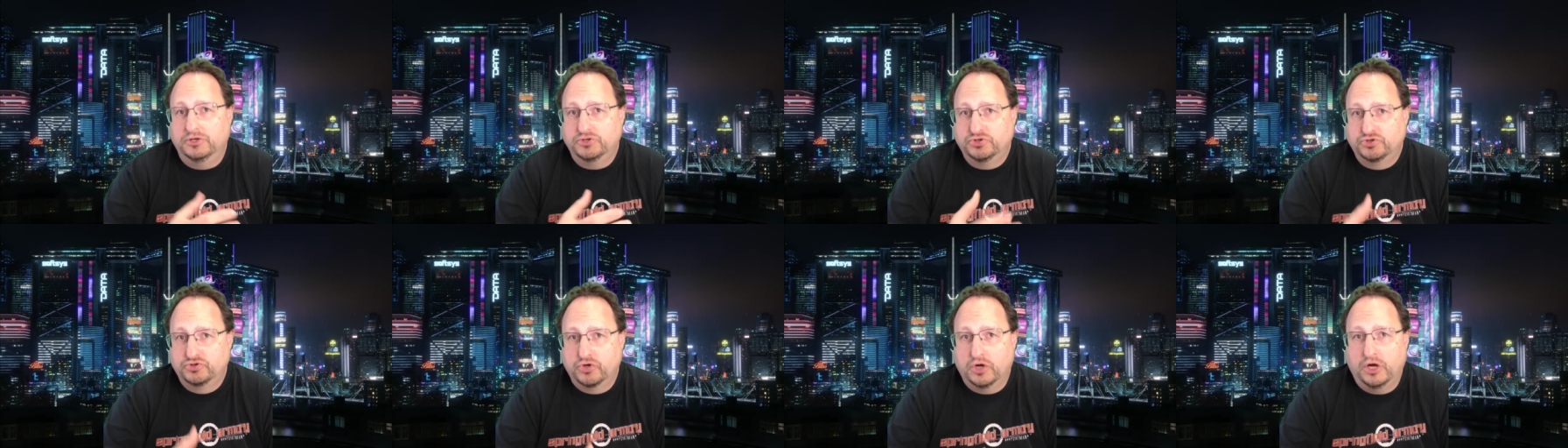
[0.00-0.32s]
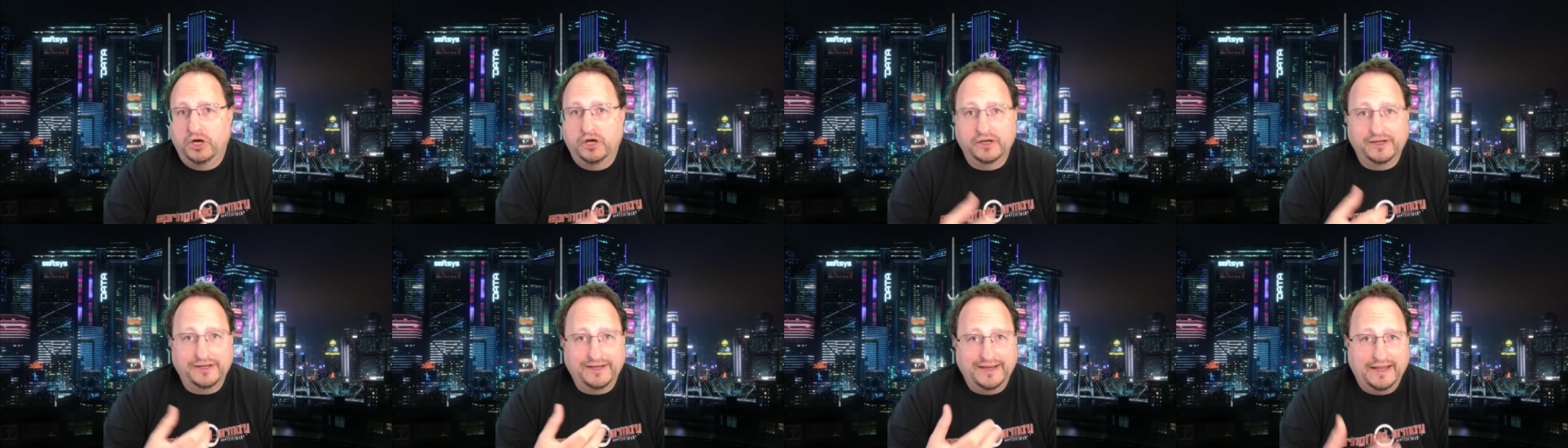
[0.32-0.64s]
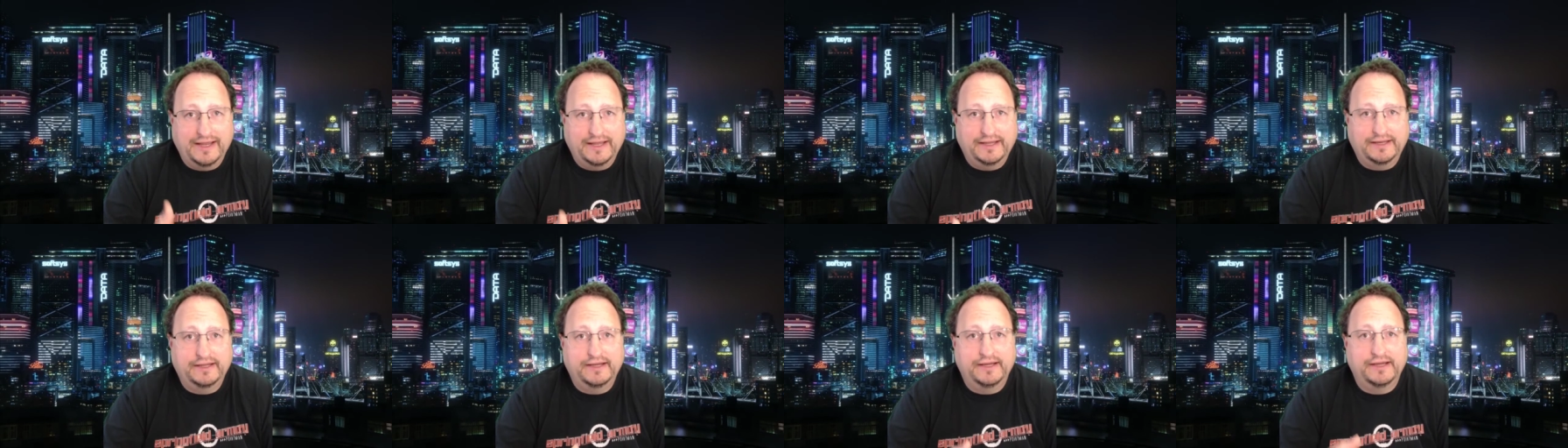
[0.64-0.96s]
a drug,
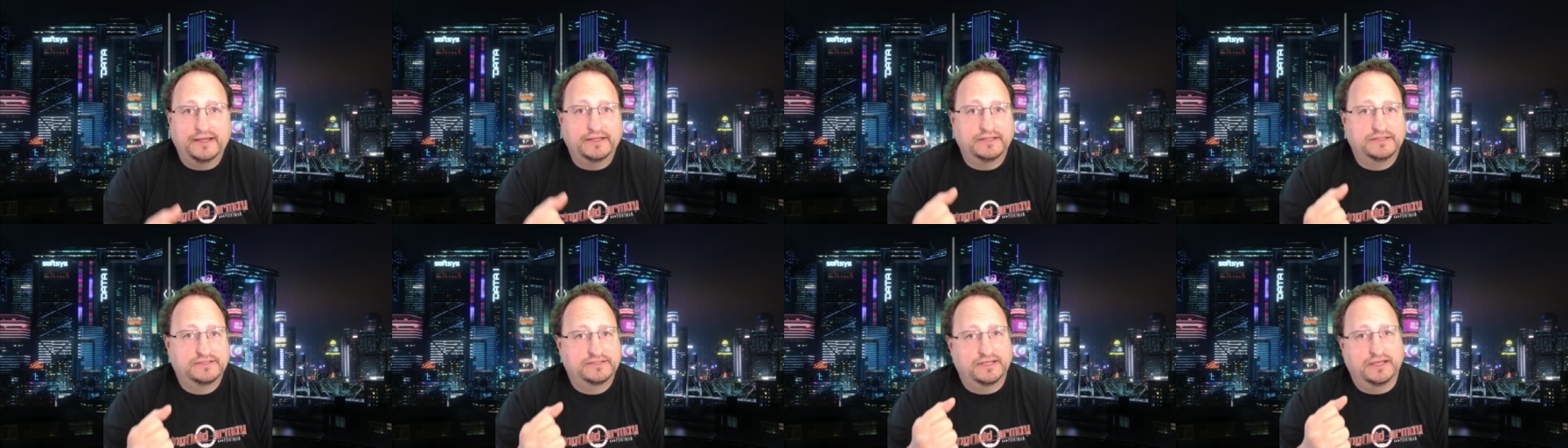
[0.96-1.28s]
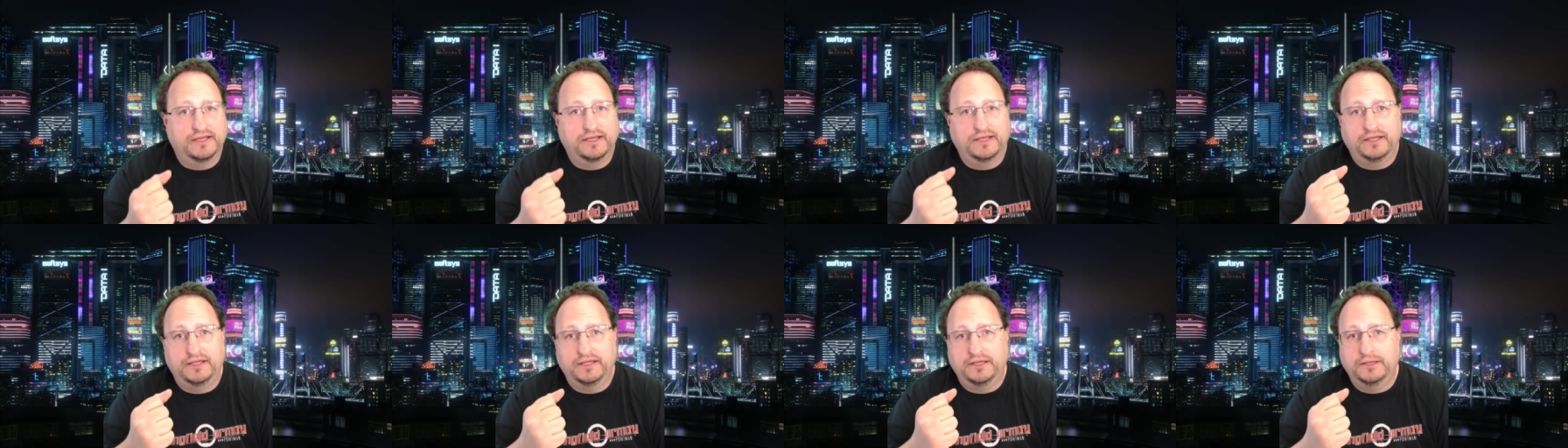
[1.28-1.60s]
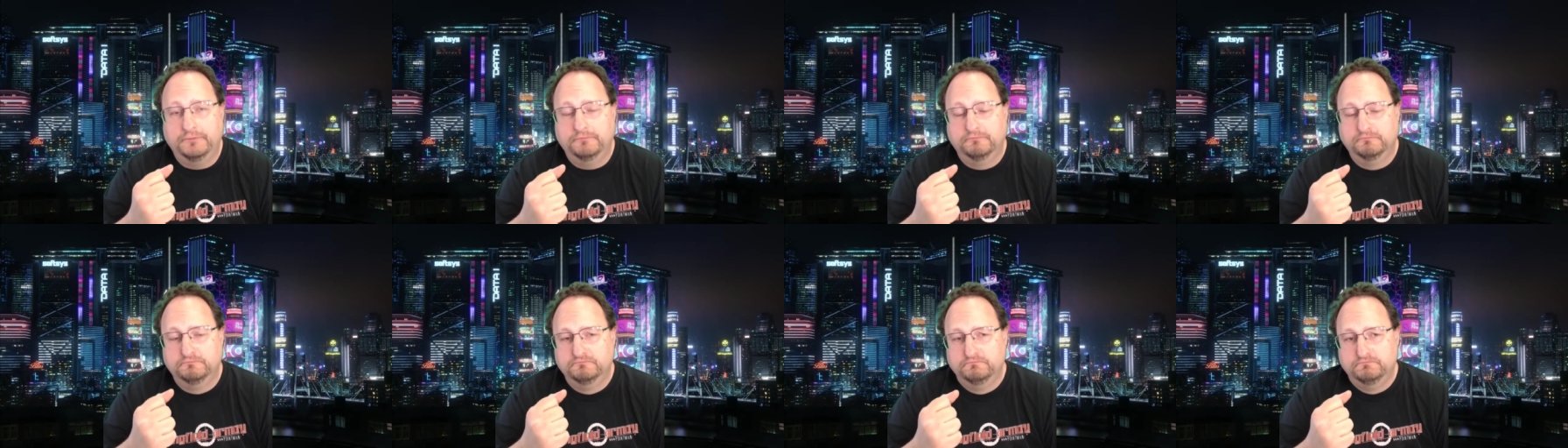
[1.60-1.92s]
nanites,
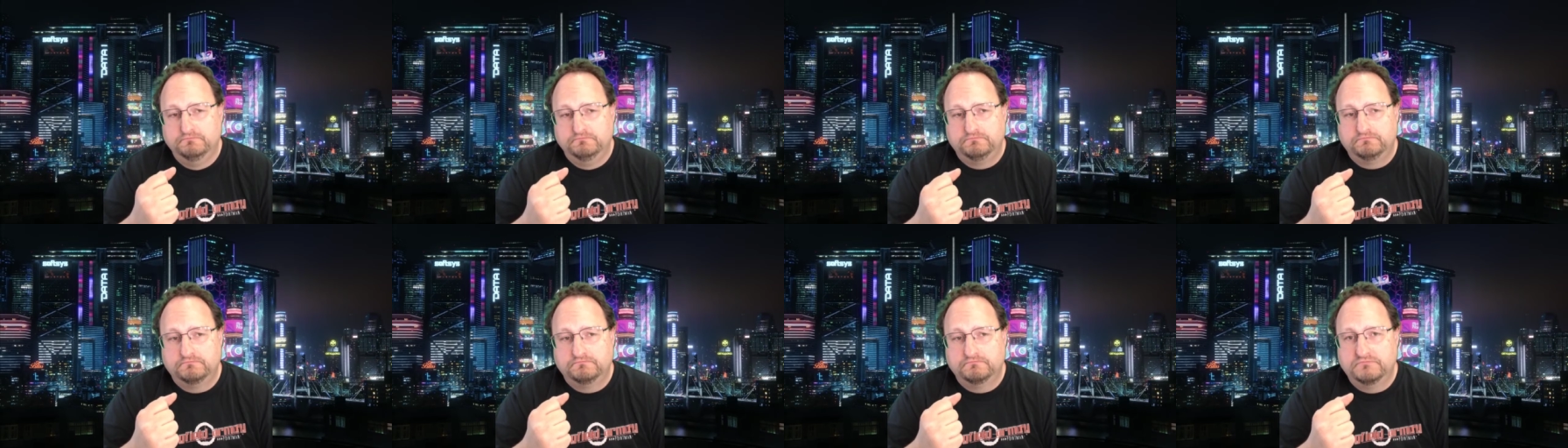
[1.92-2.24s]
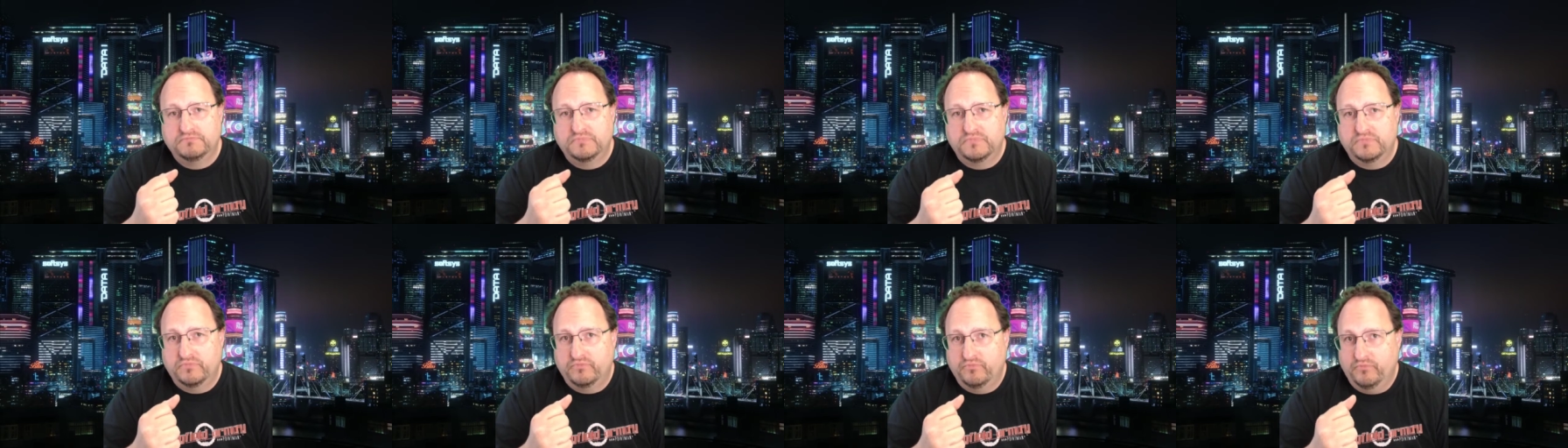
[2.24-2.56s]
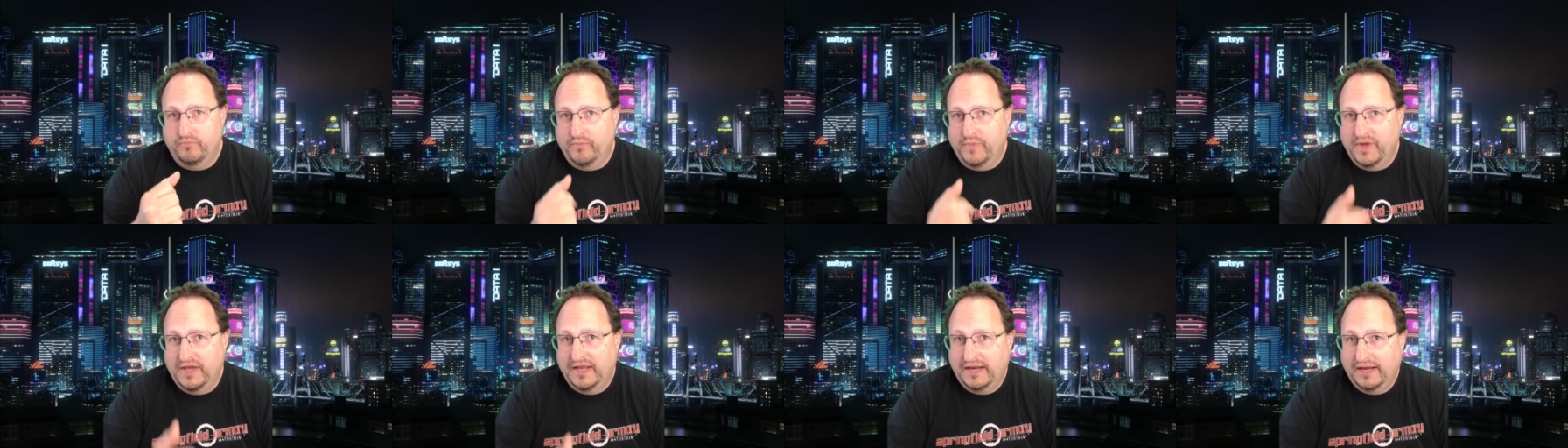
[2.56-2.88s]
a
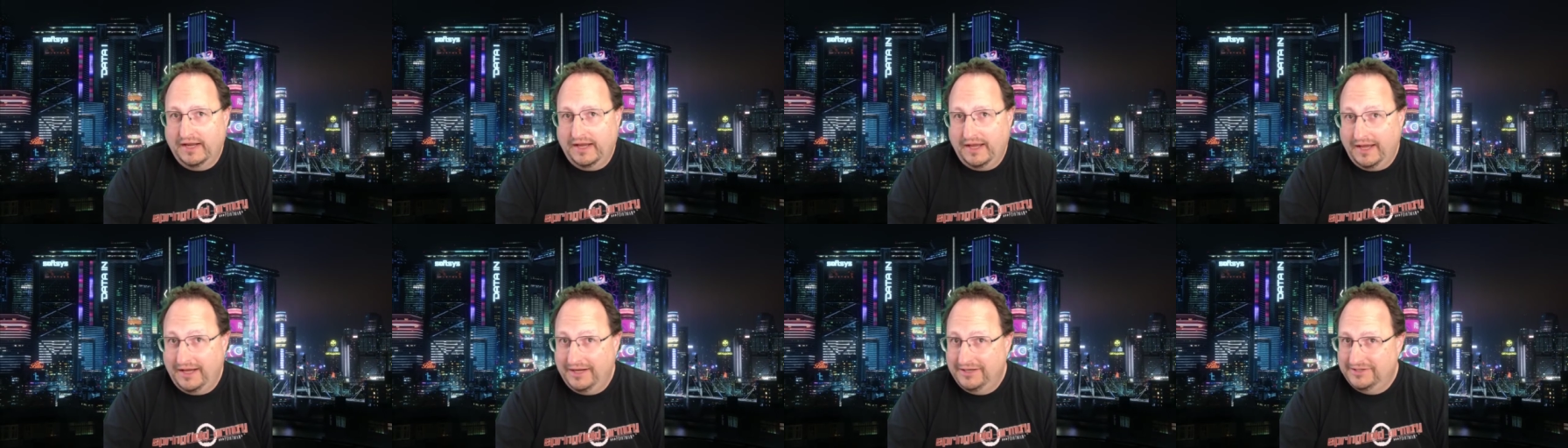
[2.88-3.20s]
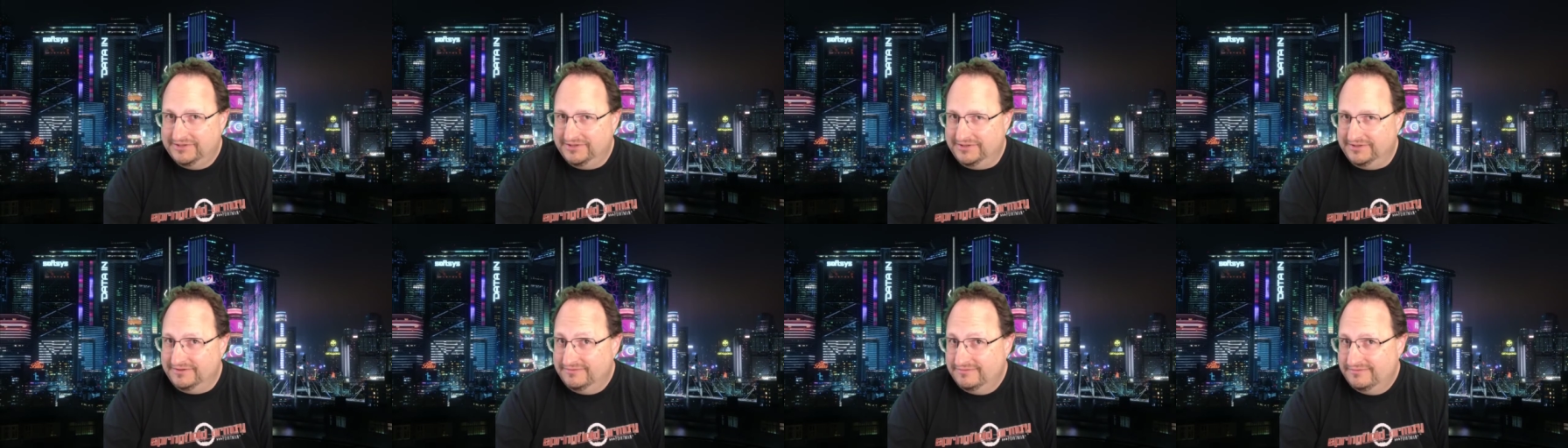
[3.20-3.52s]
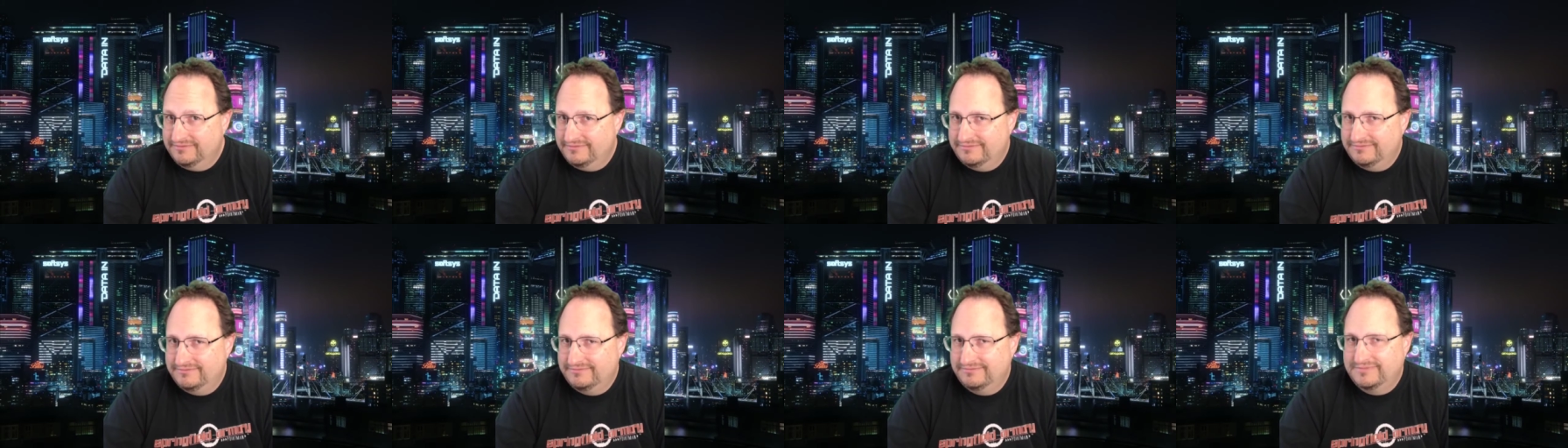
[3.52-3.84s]

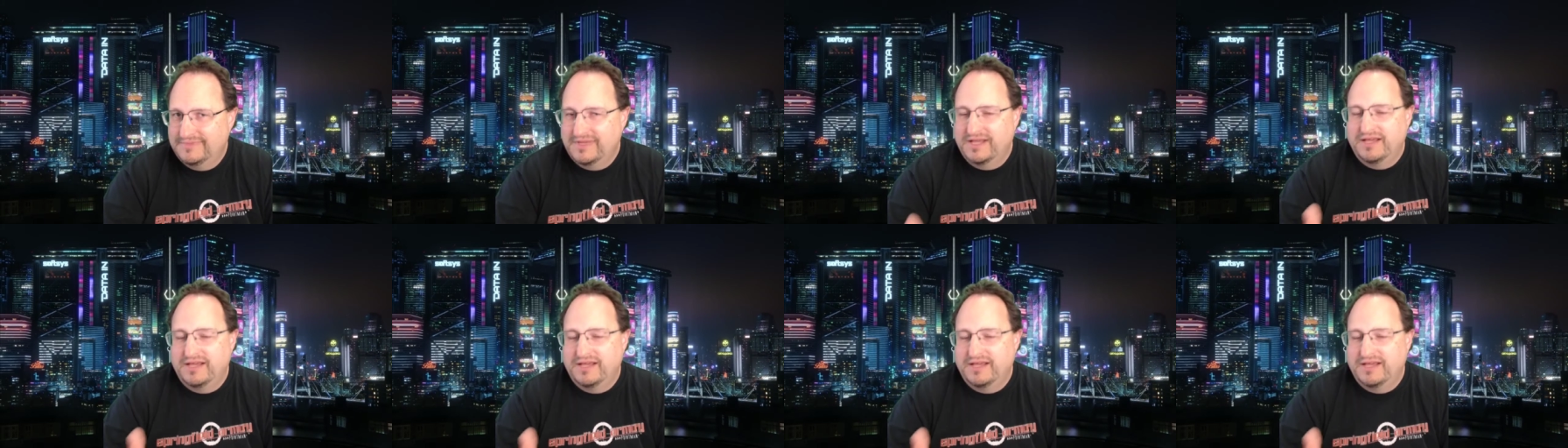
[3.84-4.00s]
medication